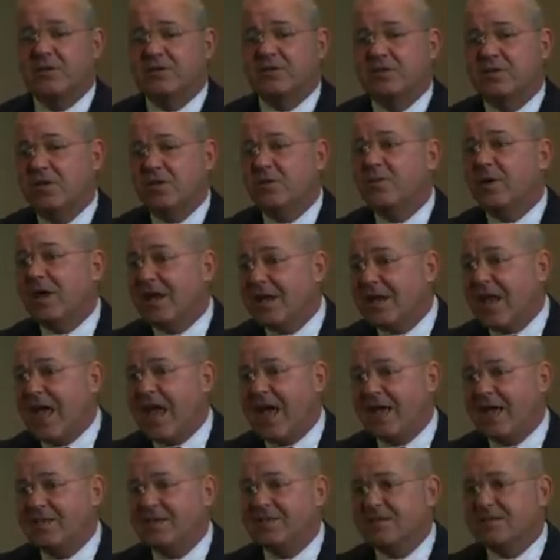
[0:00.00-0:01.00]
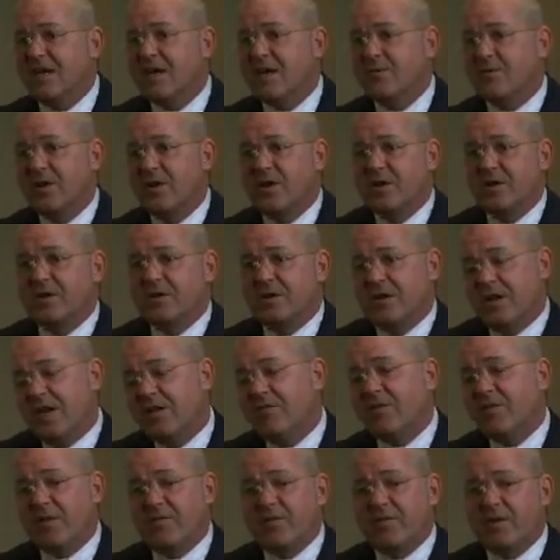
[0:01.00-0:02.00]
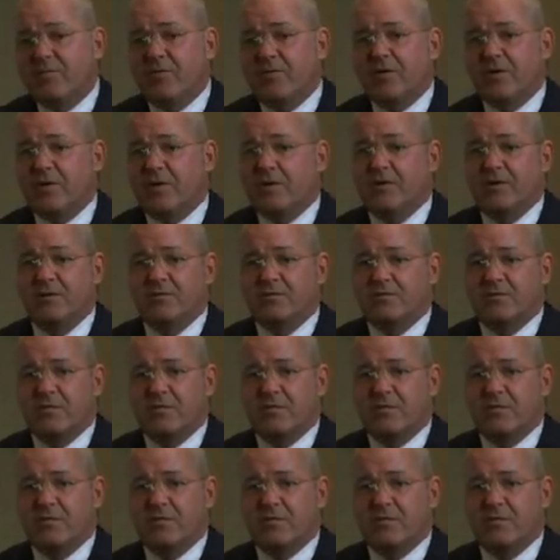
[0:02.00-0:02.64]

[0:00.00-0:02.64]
so you begin to add this up. Even if it were